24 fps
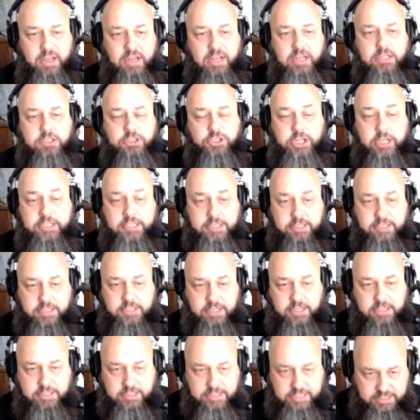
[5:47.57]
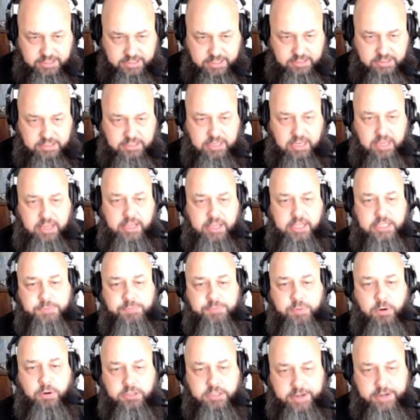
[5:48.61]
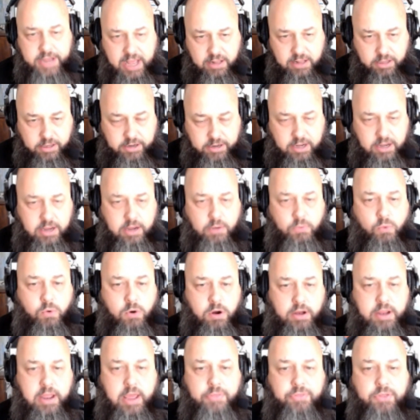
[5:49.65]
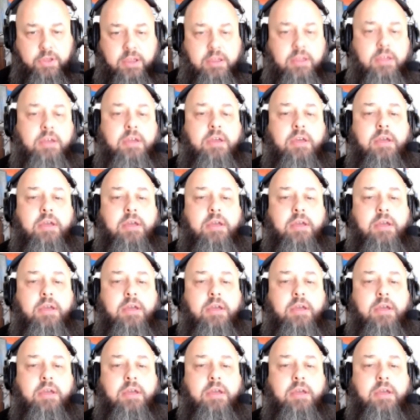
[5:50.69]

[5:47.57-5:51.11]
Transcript: Just his consistency, his personality and work ethic,